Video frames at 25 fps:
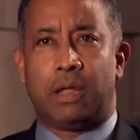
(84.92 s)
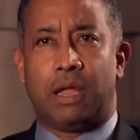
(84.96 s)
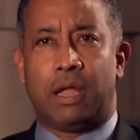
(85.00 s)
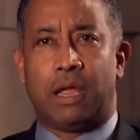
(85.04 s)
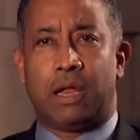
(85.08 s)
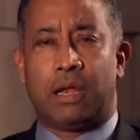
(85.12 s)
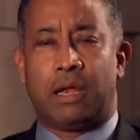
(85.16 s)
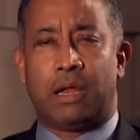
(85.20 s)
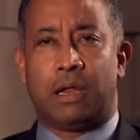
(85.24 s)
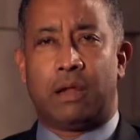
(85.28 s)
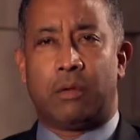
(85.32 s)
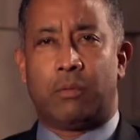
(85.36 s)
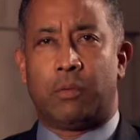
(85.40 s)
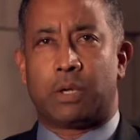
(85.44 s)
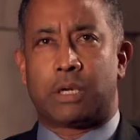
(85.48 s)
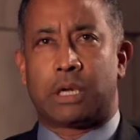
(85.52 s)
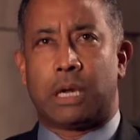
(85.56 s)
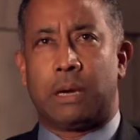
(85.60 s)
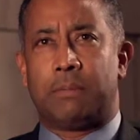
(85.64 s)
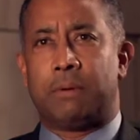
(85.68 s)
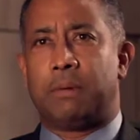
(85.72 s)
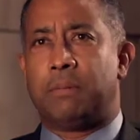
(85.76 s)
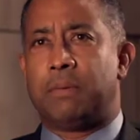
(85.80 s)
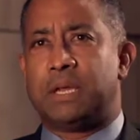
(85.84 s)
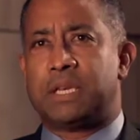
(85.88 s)
and it would
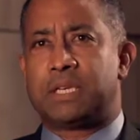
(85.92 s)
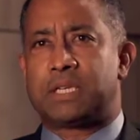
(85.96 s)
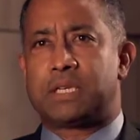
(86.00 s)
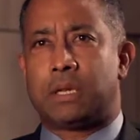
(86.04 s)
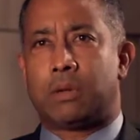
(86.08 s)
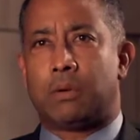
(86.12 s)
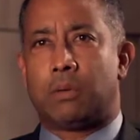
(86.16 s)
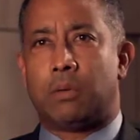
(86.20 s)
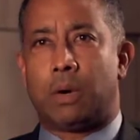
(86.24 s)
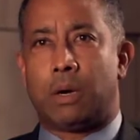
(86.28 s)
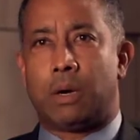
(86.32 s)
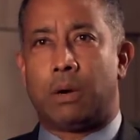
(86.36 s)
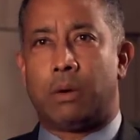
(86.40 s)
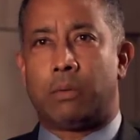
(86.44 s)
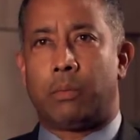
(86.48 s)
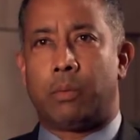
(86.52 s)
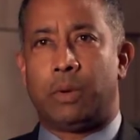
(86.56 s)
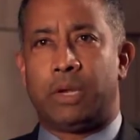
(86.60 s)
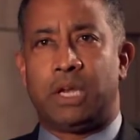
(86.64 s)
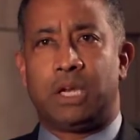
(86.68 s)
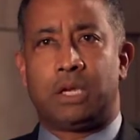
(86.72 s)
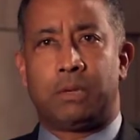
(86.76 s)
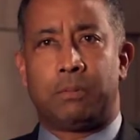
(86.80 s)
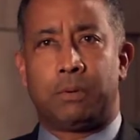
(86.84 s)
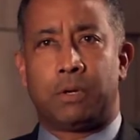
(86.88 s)
come to me and say, well, we
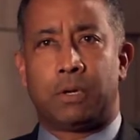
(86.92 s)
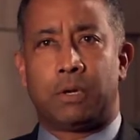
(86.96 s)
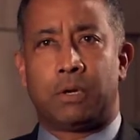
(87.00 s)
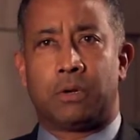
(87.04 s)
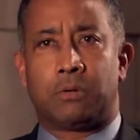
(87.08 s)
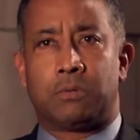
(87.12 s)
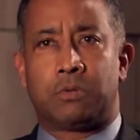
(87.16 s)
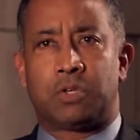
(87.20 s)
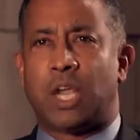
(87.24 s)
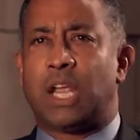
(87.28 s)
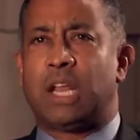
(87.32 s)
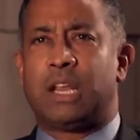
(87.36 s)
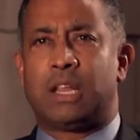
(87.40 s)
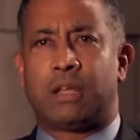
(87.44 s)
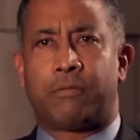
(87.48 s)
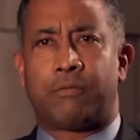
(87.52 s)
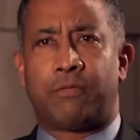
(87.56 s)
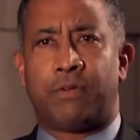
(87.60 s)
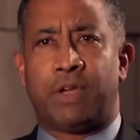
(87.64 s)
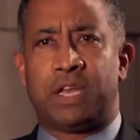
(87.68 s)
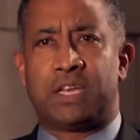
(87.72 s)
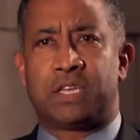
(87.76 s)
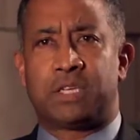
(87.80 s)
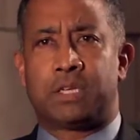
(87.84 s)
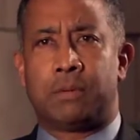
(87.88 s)
need to put a chain link
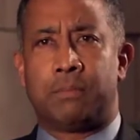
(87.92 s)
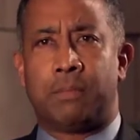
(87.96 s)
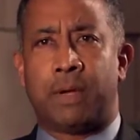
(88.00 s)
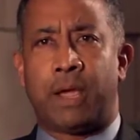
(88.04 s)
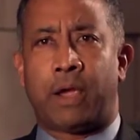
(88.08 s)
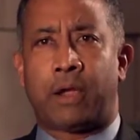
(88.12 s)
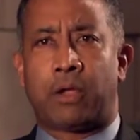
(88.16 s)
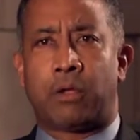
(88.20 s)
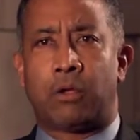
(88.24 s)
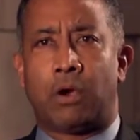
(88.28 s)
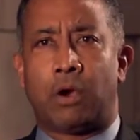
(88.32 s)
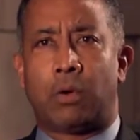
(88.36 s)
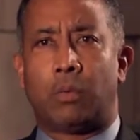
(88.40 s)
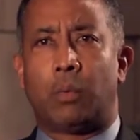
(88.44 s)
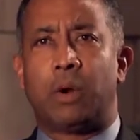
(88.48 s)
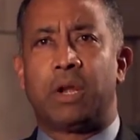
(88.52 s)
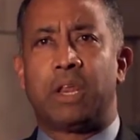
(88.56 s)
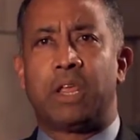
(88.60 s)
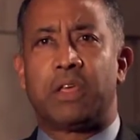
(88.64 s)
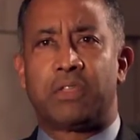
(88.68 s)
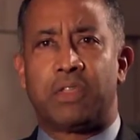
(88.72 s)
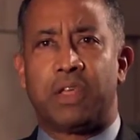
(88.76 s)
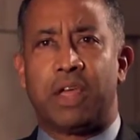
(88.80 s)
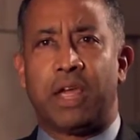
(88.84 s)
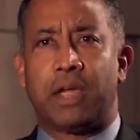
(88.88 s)
fence in the backyard. What do
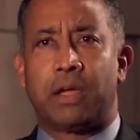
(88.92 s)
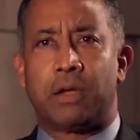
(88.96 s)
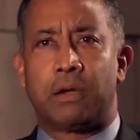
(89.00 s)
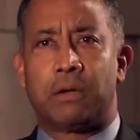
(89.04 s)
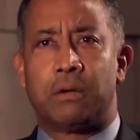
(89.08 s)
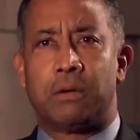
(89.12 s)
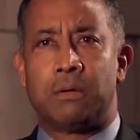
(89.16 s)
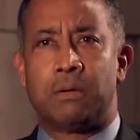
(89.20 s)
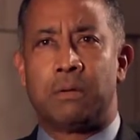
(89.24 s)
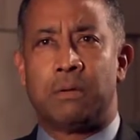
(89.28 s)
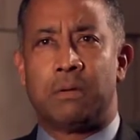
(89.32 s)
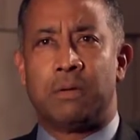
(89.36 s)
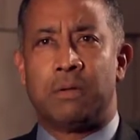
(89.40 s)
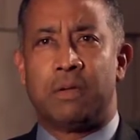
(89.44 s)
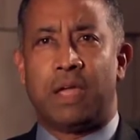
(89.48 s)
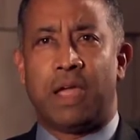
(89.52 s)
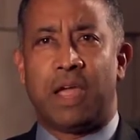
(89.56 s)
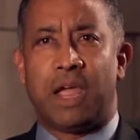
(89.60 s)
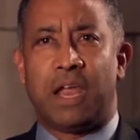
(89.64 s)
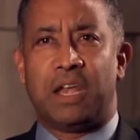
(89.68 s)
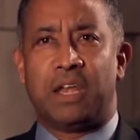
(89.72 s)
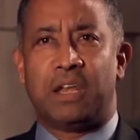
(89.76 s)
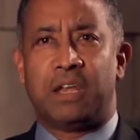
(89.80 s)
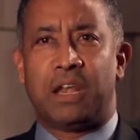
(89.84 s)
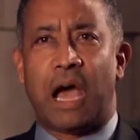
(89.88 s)
you think?
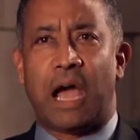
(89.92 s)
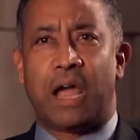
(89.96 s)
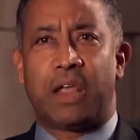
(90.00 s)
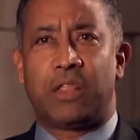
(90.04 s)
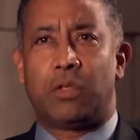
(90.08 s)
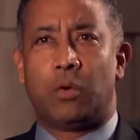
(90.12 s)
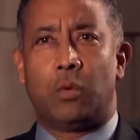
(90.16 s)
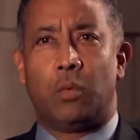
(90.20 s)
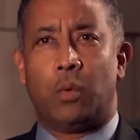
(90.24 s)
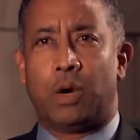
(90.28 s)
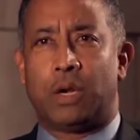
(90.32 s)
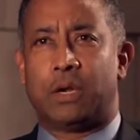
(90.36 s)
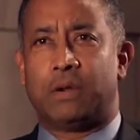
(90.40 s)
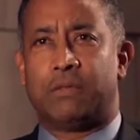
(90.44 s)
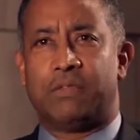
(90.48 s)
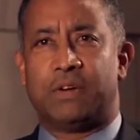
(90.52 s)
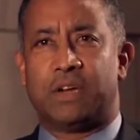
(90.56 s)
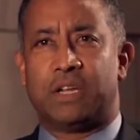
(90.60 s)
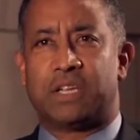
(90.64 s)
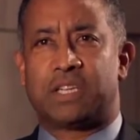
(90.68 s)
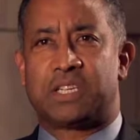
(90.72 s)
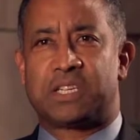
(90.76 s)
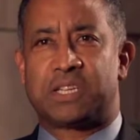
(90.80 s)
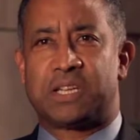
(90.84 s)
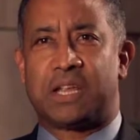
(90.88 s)
And neither one of
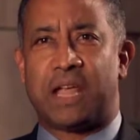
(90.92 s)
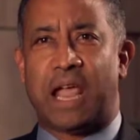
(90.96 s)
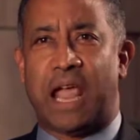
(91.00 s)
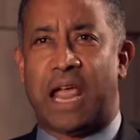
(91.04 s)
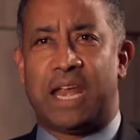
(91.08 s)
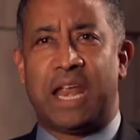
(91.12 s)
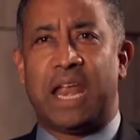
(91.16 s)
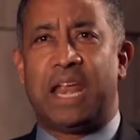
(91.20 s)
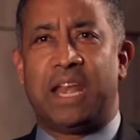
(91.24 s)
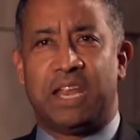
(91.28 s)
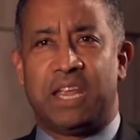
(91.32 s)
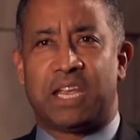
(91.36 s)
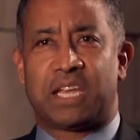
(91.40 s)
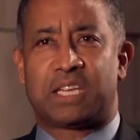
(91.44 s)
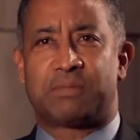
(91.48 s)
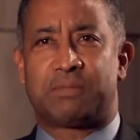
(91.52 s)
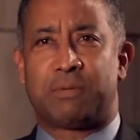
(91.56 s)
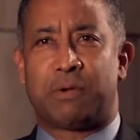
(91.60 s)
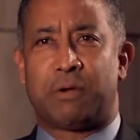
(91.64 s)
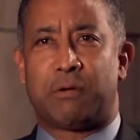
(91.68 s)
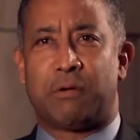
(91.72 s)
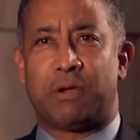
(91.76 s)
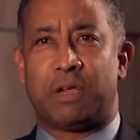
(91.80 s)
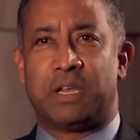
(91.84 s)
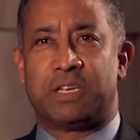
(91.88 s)
us had any
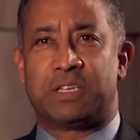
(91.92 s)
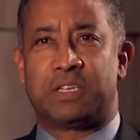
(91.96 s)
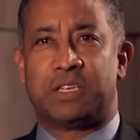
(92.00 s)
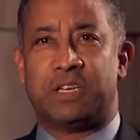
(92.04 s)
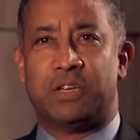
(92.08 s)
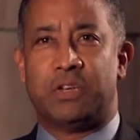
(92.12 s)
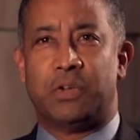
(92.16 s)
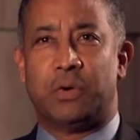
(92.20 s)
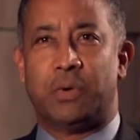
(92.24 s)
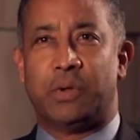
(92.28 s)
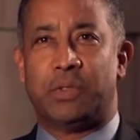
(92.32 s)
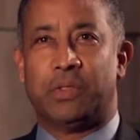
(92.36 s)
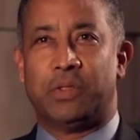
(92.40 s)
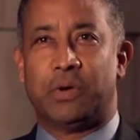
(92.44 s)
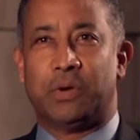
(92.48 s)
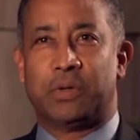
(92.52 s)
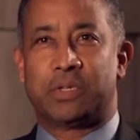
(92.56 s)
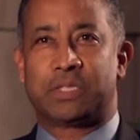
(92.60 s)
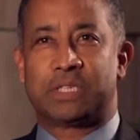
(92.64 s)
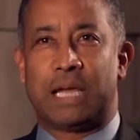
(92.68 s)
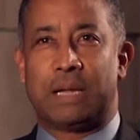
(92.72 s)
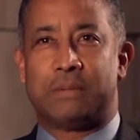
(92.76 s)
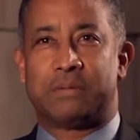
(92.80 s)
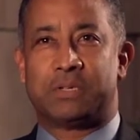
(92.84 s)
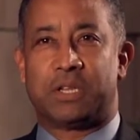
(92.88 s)
experience in doing those
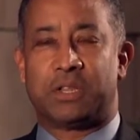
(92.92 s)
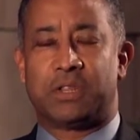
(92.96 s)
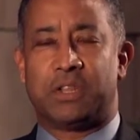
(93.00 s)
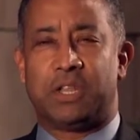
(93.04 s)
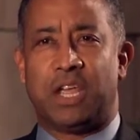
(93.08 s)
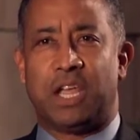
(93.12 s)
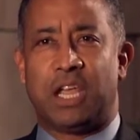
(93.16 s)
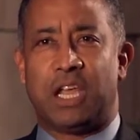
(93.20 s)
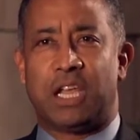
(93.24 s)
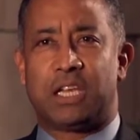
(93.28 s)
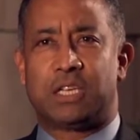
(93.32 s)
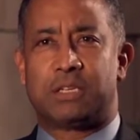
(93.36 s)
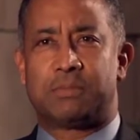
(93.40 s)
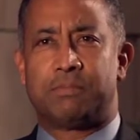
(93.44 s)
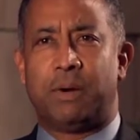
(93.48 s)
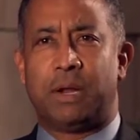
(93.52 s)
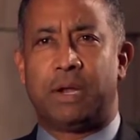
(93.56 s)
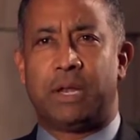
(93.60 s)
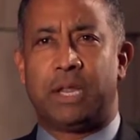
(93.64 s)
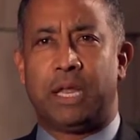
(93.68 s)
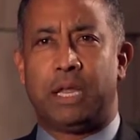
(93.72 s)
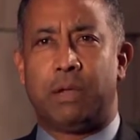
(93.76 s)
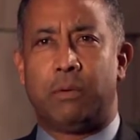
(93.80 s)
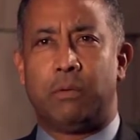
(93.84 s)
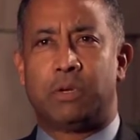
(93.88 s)
types of things, but
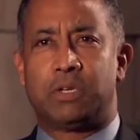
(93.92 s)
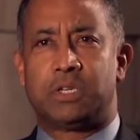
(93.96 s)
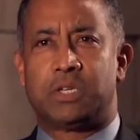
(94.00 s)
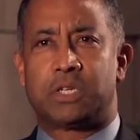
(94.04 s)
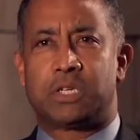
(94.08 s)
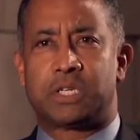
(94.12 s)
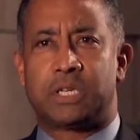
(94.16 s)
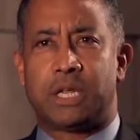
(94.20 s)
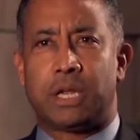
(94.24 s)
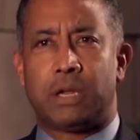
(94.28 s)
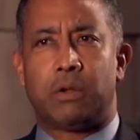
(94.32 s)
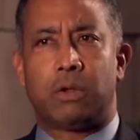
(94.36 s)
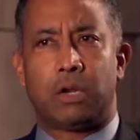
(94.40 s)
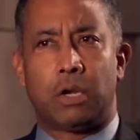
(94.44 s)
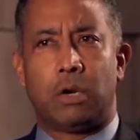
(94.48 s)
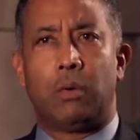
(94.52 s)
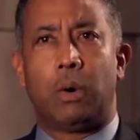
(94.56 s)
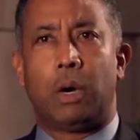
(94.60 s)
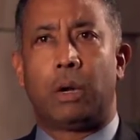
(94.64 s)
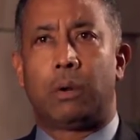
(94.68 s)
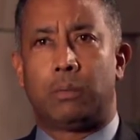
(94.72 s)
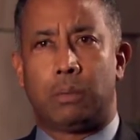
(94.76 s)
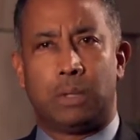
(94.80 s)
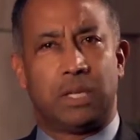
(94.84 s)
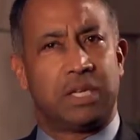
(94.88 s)
he would just say, you know
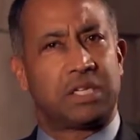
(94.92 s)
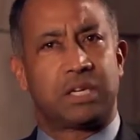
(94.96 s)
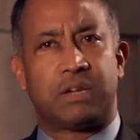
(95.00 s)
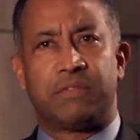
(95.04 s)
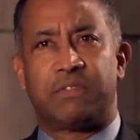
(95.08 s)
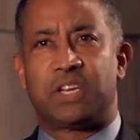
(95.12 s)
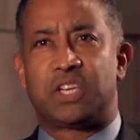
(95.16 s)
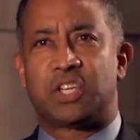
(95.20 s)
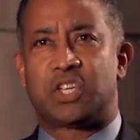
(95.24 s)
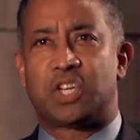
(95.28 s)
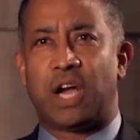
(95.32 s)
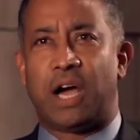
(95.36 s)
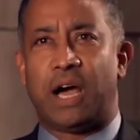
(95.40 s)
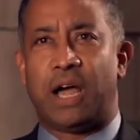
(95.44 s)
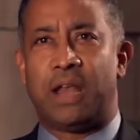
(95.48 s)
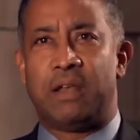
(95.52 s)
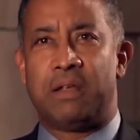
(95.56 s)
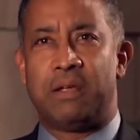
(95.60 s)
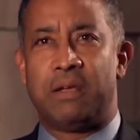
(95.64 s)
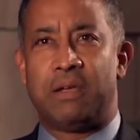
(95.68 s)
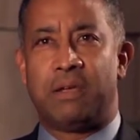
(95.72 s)
what, let's give it a shot.